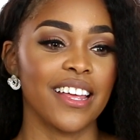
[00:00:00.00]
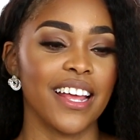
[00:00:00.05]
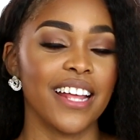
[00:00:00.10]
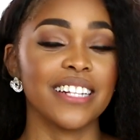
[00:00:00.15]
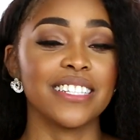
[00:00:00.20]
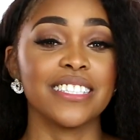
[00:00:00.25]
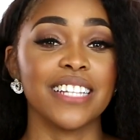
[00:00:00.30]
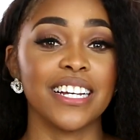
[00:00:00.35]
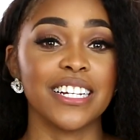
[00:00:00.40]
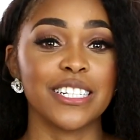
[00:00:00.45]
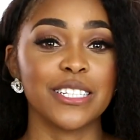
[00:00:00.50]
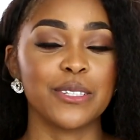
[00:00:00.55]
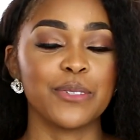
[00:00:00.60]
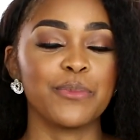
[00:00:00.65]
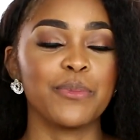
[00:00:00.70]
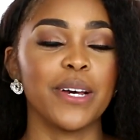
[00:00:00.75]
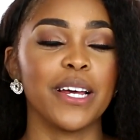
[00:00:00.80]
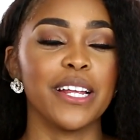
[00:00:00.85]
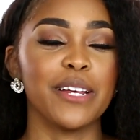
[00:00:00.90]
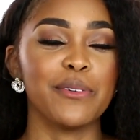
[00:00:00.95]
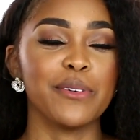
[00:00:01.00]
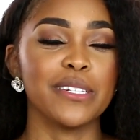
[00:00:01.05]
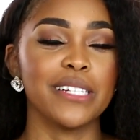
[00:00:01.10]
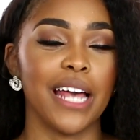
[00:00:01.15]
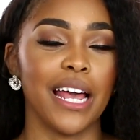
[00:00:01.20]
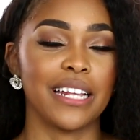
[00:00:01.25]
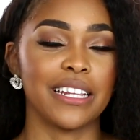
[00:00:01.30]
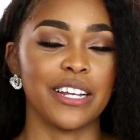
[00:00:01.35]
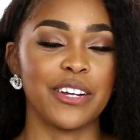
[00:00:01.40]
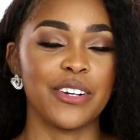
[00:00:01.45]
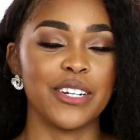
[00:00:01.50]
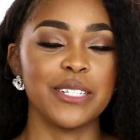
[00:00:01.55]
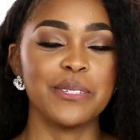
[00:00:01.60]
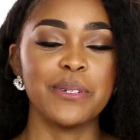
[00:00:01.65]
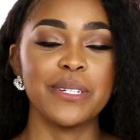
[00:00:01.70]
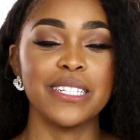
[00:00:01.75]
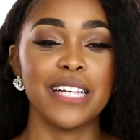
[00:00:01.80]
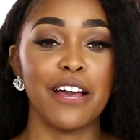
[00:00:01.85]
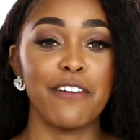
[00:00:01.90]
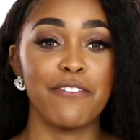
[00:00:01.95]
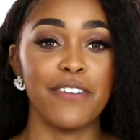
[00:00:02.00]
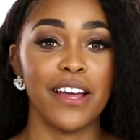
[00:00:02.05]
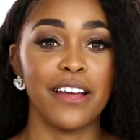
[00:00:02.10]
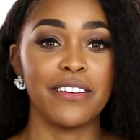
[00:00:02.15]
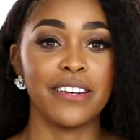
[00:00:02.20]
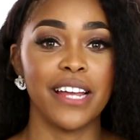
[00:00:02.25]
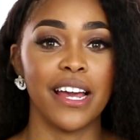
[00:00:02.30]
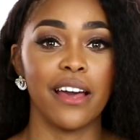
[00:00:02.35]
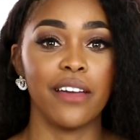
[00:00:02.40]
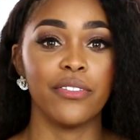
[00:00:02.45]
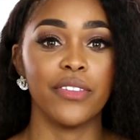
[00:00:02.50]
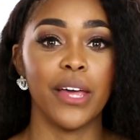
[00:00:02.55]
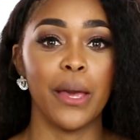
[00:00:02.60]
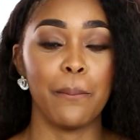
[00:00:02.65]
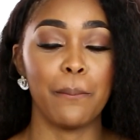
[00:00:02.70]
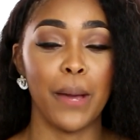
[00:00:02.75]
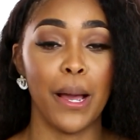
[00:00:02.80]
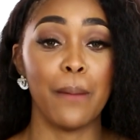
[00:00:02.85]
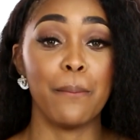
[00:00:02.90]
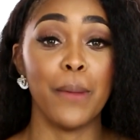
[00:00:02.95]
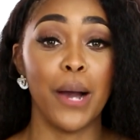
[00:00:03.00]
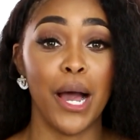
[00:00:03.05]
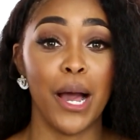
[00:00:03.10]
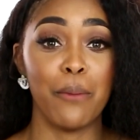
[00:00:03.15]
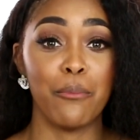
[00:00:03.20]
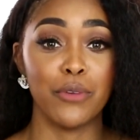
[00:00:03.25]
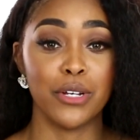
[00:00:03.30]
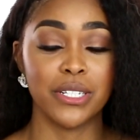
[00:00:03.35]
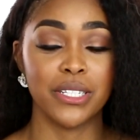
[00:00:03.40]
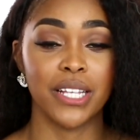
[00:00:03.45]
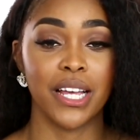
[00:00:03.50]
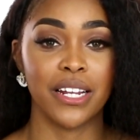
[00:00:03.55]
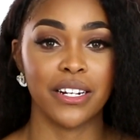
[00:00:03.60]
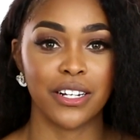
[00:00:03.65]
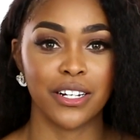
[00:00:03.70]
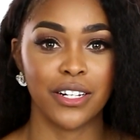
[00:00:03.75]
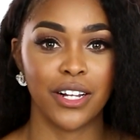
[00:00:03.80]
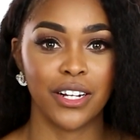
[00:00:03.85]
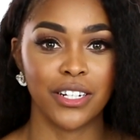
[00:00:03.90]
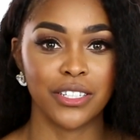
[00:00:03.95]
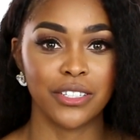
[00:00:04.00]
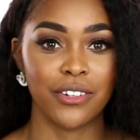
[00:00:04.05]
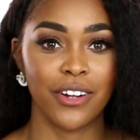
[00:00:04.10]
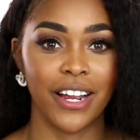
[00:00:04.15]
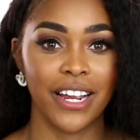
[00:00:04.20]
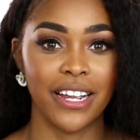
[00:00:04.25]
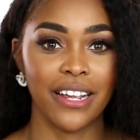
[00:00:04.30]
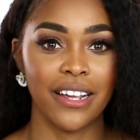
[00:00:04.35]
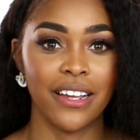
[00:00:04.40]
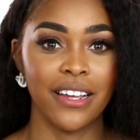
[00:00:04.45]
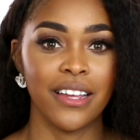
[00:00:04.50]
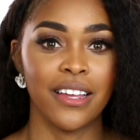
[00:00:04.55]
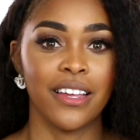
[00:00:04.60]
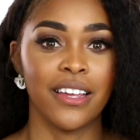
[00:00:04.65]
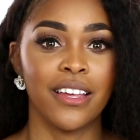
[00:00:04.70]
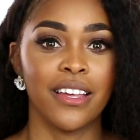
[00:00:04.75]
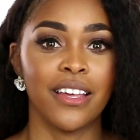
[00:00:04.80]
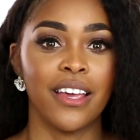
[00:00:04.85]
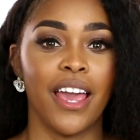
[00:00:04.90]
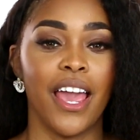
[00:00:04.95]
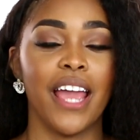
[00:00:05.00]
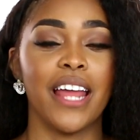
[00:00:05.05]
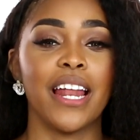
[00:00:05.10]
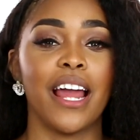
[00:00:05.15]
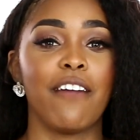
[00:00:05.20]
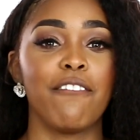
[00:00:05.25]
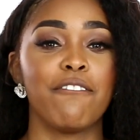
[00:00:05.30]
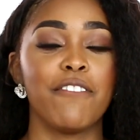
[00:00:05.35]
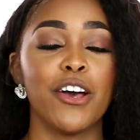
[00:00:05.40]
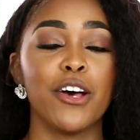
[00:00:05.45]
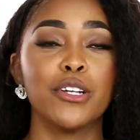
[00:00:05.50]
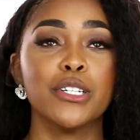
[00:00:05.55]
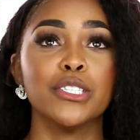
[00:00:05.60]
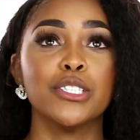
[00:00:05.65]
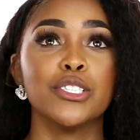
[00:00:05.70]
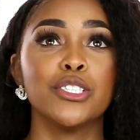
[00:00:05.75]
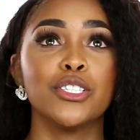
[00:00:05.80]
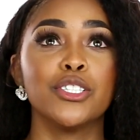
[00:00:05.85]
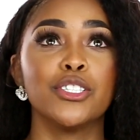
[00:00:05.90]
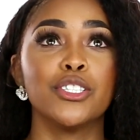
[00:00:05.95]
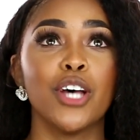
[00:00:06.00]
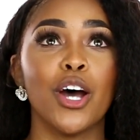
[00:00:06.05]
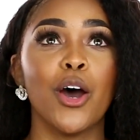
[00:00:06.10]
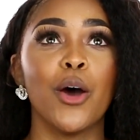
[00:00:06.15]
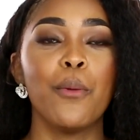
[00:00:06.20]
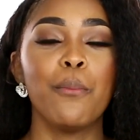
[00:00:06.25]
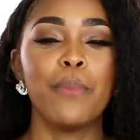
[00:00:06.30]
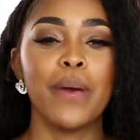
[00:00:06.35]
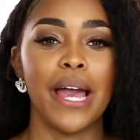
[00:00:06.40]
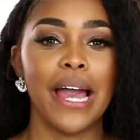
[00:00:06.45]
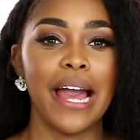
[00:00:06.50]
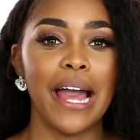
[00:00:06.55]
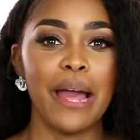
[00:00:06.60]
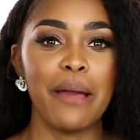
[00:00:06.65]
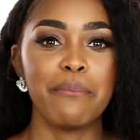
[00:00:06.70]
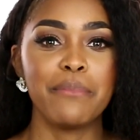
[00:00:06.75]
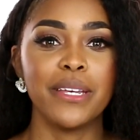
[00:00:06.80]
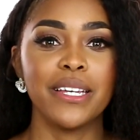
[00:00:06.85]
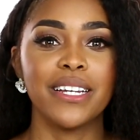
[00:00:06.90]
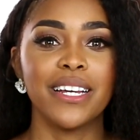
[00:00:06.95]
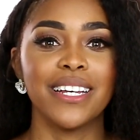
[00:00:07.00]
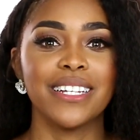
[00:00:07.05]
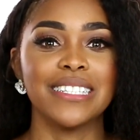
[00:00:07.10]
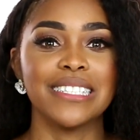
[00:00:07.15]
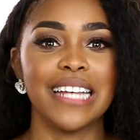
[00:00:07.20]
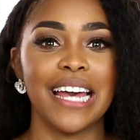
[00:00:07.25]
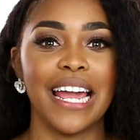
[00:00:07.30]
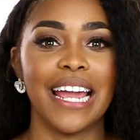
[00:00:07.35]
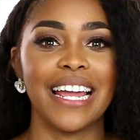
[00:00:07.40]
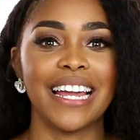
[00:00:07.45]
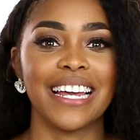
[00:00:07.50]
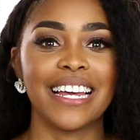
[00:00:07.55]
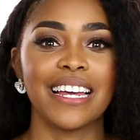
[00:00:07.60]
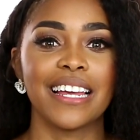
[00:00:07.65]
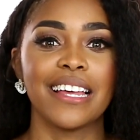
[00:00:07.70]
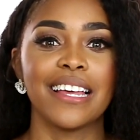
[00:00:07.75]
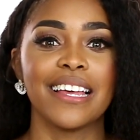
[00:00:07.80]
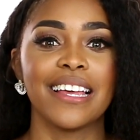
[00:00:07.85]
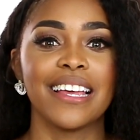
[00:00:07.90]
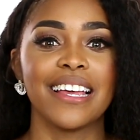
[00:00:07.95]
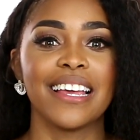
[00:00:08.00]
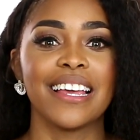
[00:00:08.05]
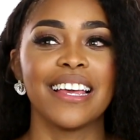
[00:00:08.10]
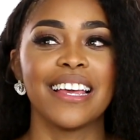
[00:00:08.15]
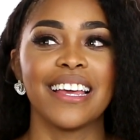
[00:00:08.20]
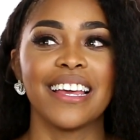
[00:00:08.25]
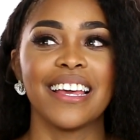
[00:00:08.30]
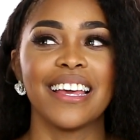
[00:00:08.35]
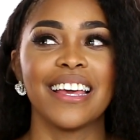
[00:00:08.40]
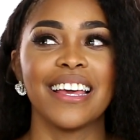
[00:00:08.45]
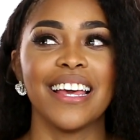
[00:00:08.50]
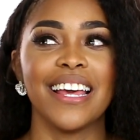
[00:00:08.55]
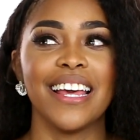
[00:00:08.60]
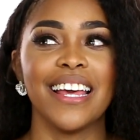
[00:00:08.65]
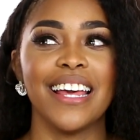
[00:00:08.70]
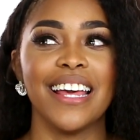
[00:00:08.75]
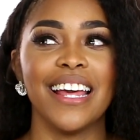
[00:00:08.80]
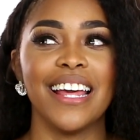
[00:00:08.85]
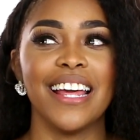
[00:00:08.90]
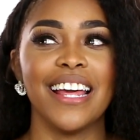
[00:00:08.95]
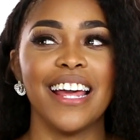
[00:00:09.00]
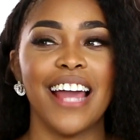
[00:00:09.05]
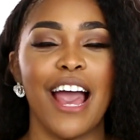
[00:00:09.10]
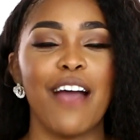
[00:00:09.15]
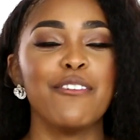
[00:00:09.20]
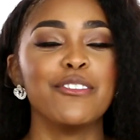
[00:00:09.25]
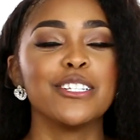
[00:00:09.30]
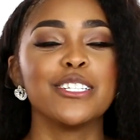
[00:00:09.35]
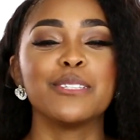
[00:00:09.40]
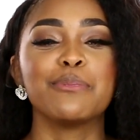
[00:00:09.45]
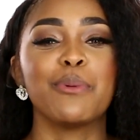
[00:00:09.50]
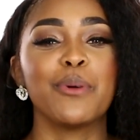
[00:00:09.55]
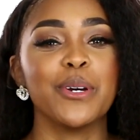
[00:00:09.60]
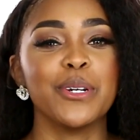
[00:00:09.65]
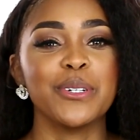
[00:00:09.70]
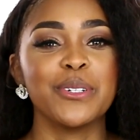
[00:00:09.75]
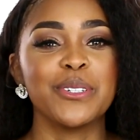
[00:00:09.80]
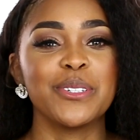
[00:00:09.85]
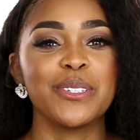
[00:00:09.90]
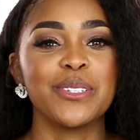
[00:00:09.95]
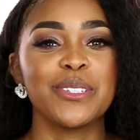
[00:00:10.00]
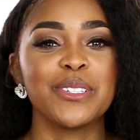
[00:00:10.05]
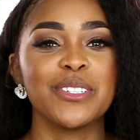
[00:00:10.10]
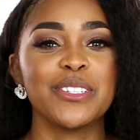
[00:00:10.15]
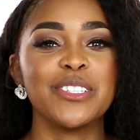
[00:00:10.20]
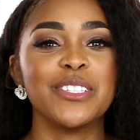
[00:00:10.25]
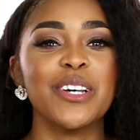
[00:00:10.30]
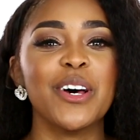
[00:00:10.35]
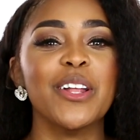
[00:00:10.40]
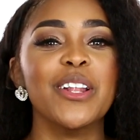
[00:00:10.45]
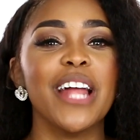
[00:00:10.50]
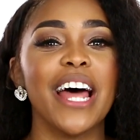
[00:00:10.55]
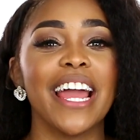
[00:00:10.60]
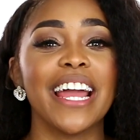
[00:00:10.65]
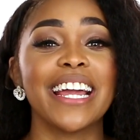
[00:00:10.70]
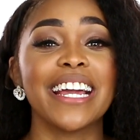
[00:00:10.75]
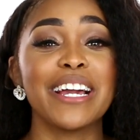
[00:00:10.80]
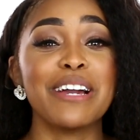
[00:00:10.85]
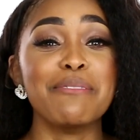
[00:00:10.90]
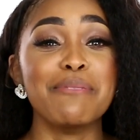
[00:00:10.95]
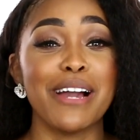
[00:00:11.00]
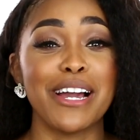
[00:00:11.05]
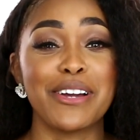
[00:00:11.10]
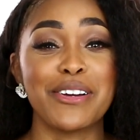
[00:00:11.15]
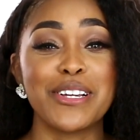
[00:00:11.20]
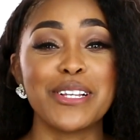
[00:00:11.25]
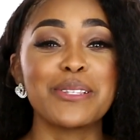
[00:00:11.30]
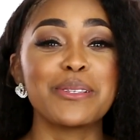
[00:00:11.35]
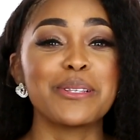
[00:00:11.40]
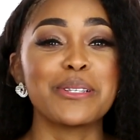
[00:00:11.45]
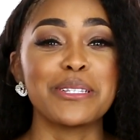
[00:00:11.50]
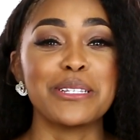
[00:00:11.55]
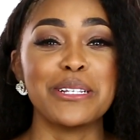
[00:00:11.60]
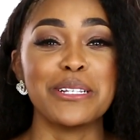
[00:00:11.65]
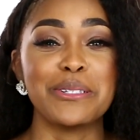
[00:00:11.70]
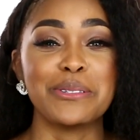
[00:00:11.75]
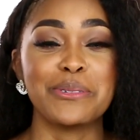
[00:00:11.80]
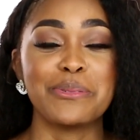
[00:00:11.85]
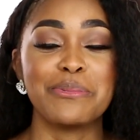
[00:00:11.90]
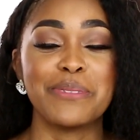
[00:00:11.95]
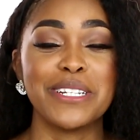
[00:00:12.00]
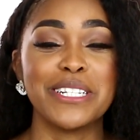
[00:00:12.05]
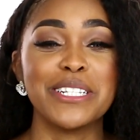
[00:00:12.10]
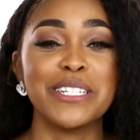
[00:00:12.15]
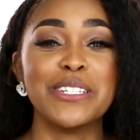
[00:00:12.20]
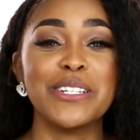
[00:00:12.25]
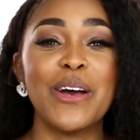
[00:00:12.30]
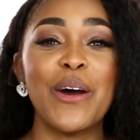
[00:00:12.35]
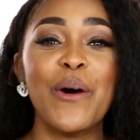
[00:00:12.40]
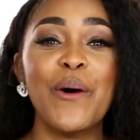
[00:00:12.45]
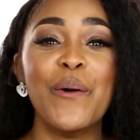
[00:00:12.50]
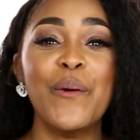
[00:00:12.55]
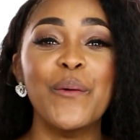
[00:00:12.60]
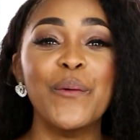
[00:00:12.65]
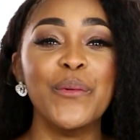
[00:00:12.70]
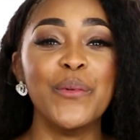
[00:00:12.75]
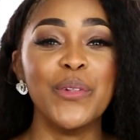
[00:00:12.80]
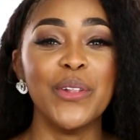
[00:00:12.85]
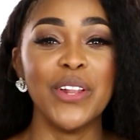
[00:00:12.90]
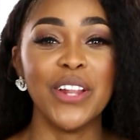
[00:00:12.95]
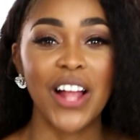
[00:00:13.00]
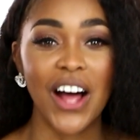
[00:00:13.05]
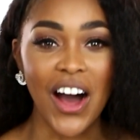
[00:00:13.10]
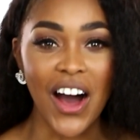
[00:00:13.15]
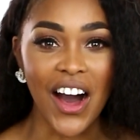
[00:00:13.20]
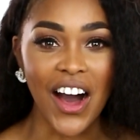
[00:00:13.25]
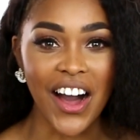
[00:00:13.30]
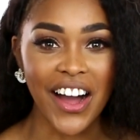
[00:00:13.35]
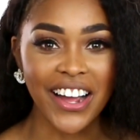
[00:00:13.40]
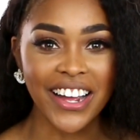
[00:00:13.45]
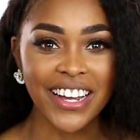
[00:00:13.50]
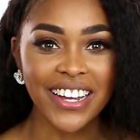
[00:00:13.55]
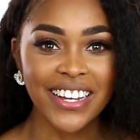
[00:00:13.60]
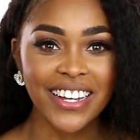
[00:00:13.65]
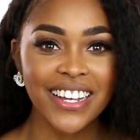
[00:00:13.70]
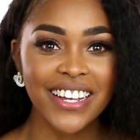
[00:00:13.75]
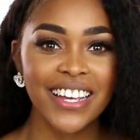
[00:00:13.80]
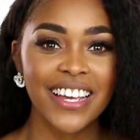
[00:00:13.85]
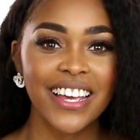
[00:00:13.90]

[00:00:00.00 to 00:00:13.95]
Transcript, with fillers: it sucks, but it was like the Christmas I found out that my mom was Santa Claus, right? And I felt so bad because like I was spoiled. So like my Christmas list would be so long.